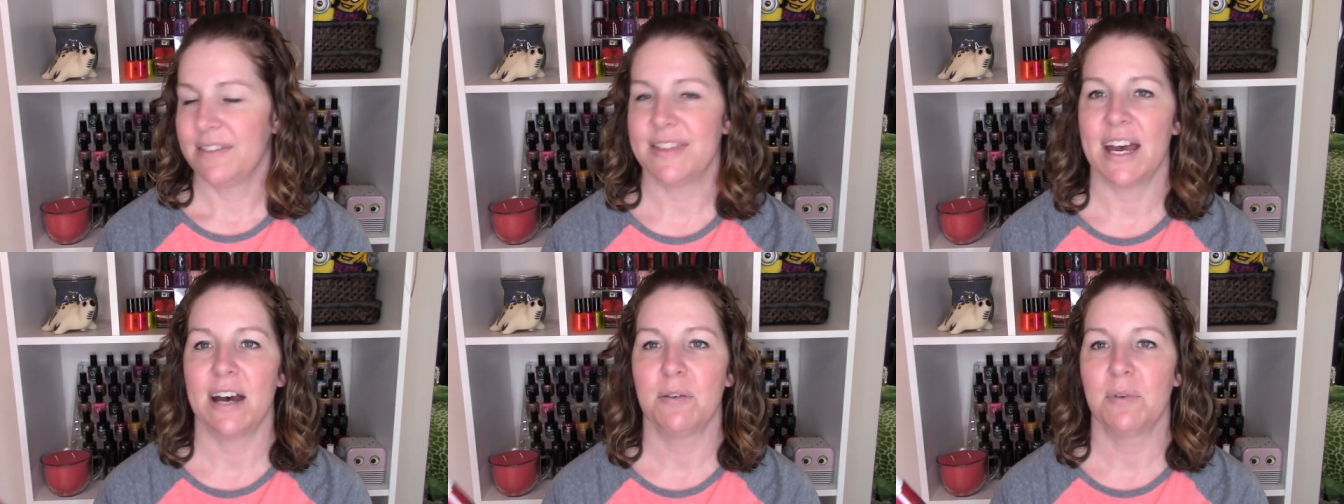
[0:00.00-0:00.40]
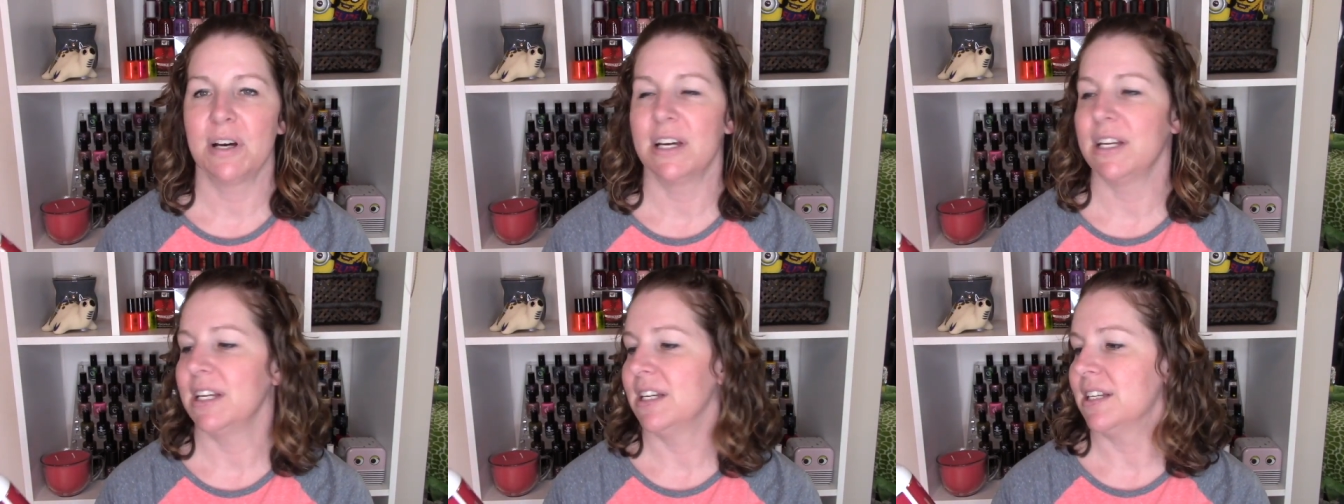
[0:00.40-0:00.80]
That
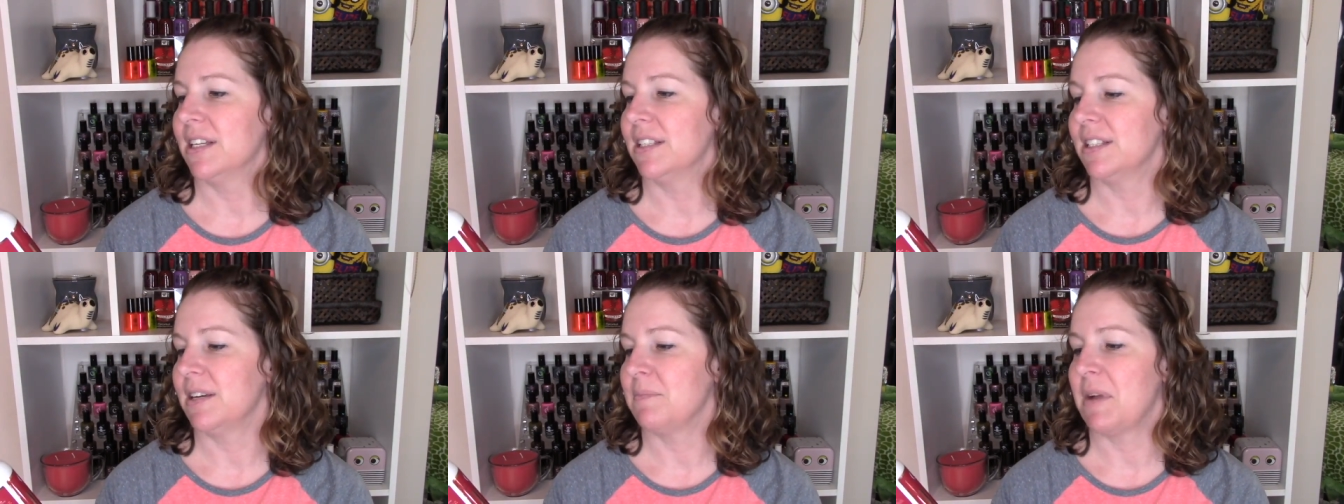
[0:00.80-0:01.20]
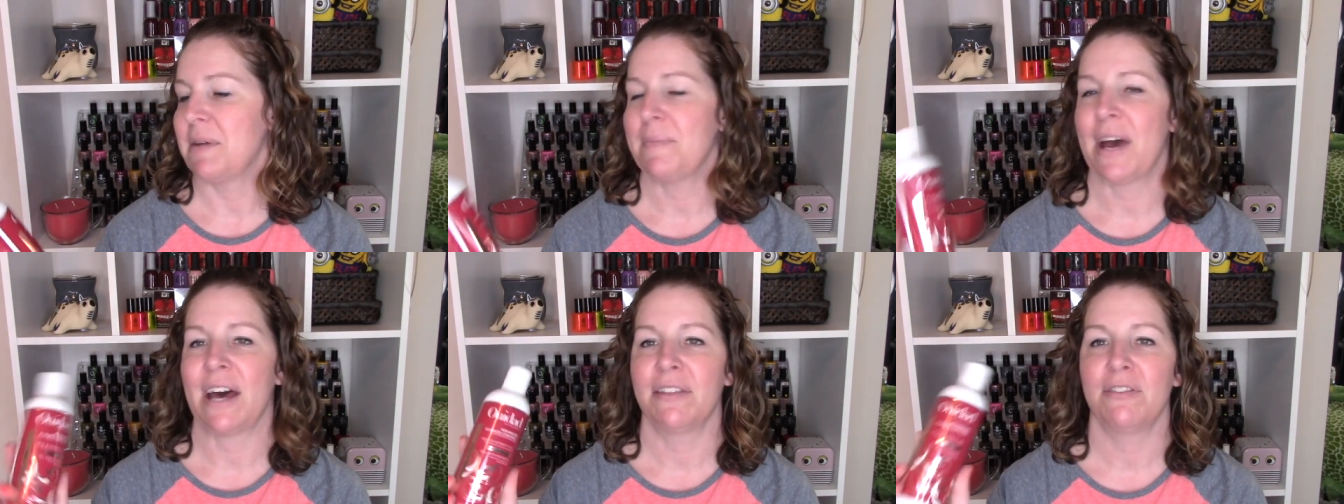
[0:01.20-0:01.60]
one is in my
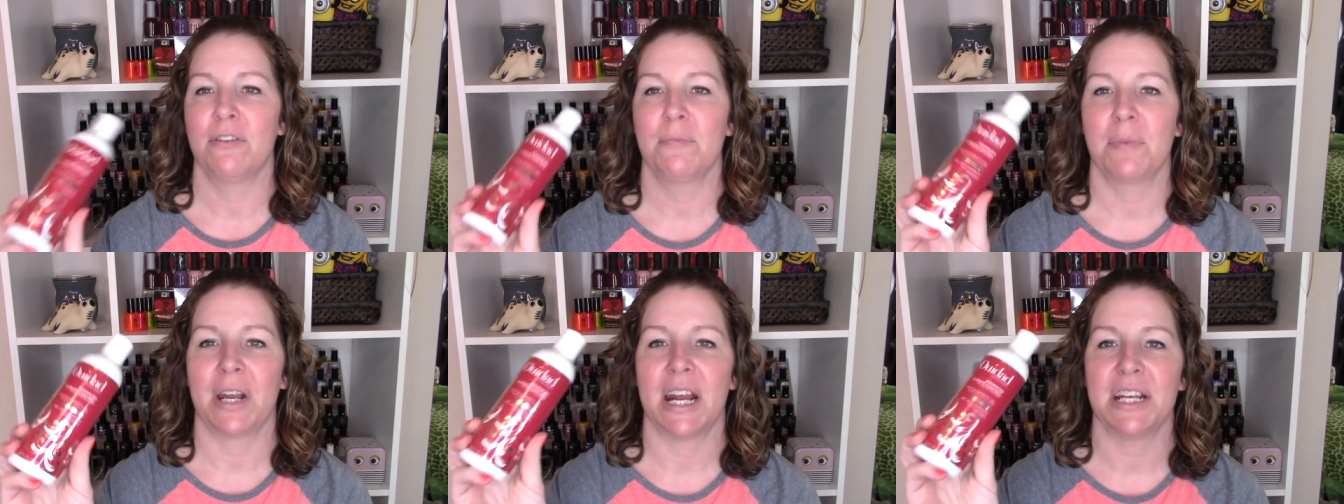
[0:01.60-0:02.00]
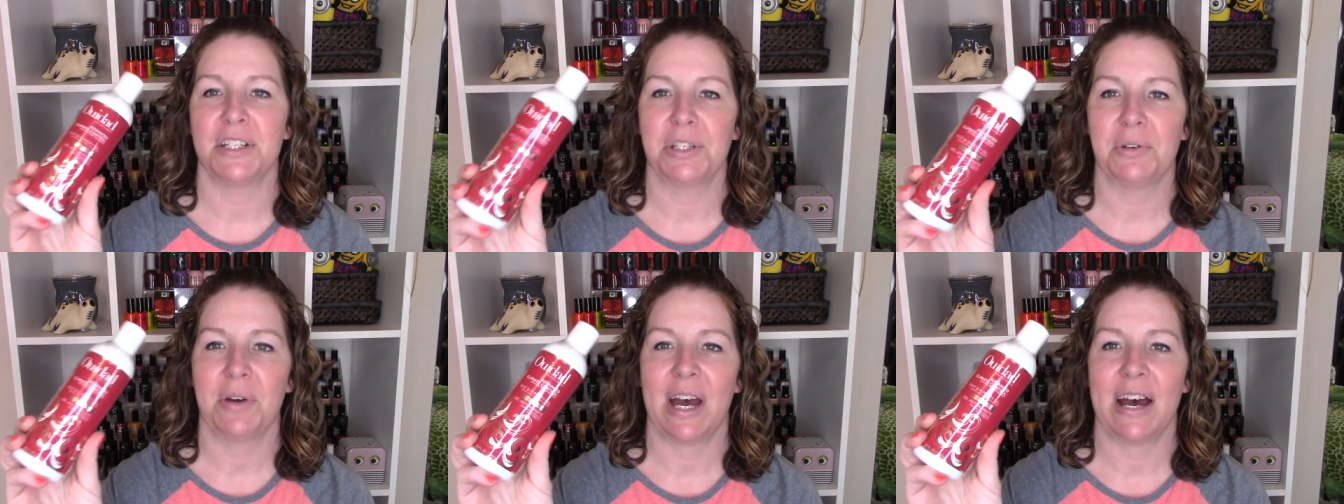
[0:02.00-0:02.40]
bathroom, but I
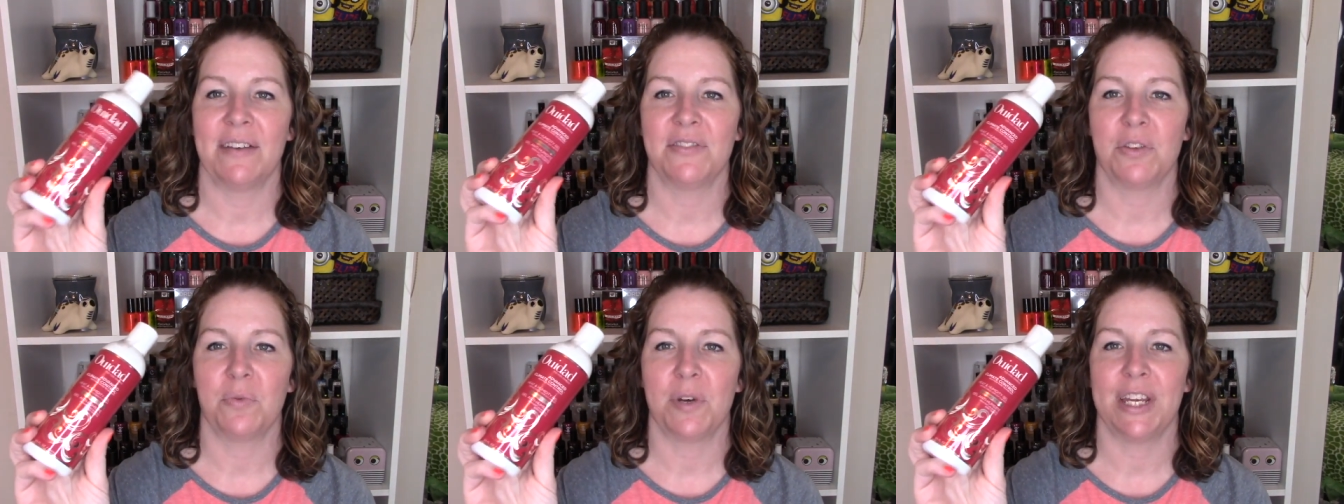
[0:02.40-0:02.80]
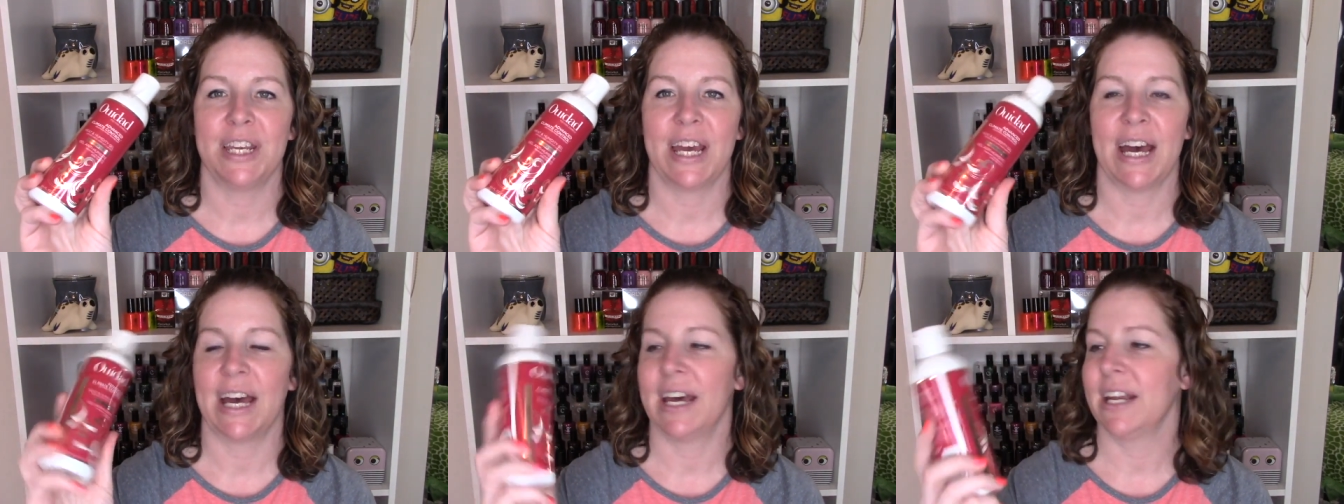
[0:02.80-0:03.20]
do have the
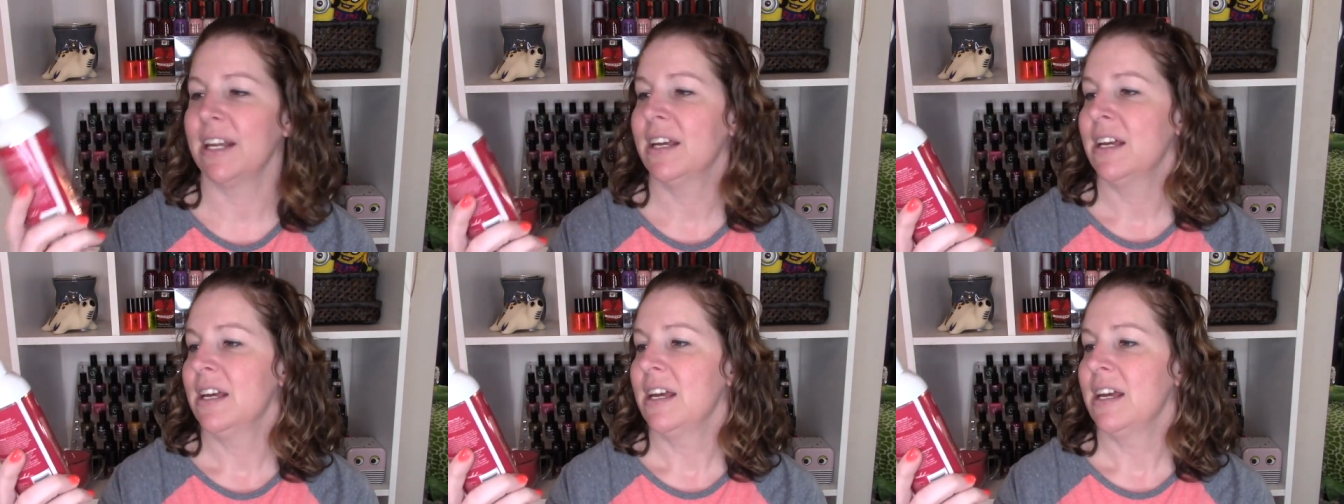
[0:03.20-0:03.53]
Weedad